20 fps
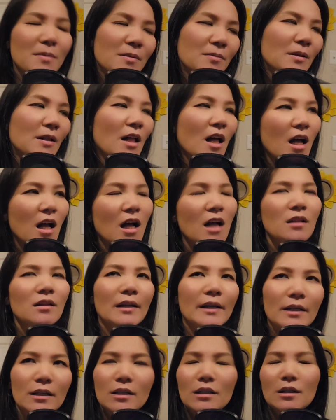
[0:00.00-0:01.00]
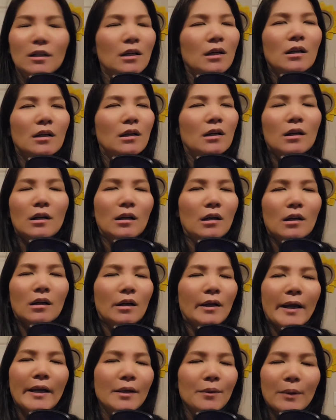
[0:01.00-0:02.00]
blah. Like,
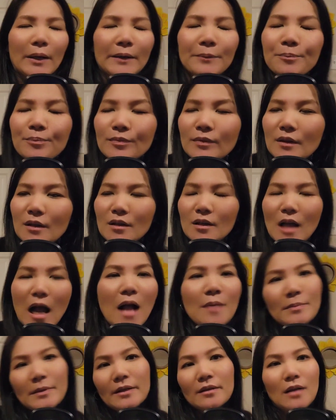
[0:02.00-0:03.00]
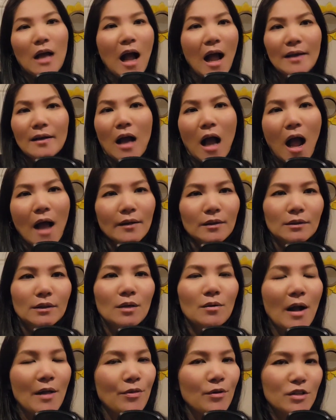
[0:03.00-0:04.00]
anyway, I mean, I, I don't
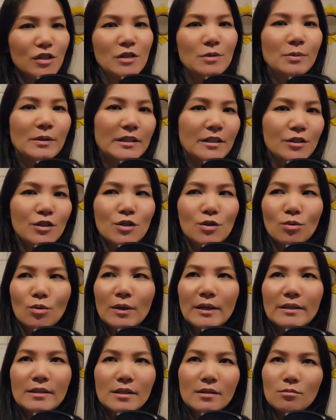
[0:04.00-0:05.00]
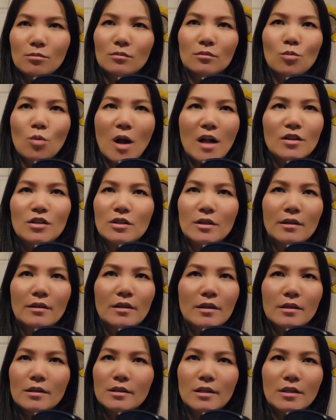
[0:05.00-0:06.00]
know. I thought she would enjoy watching
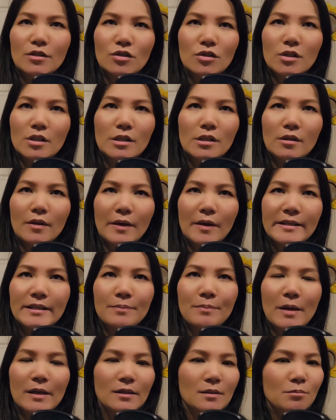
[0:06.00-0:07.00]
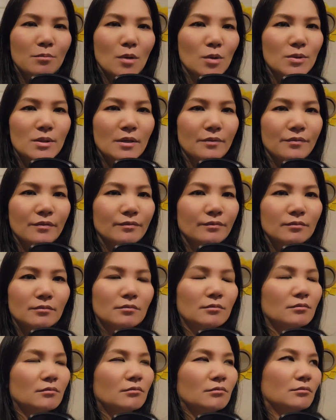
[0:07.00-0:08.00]
this. And she like spent most of
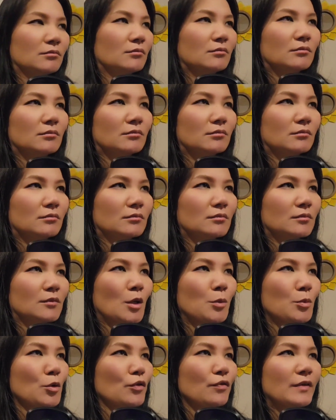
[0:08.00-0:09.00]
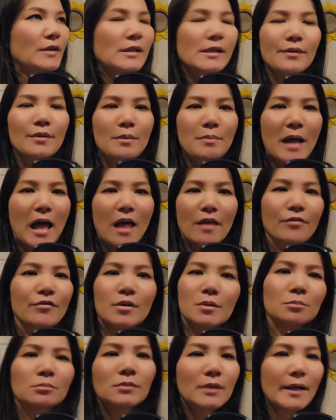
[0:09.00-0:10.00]
the movie in the
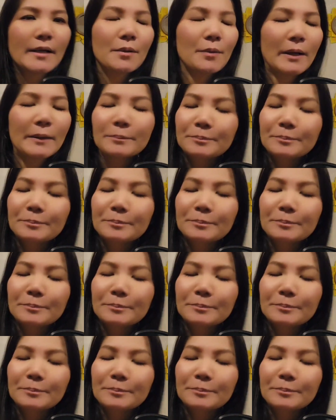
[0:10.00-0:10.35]
bathroom. Anyway,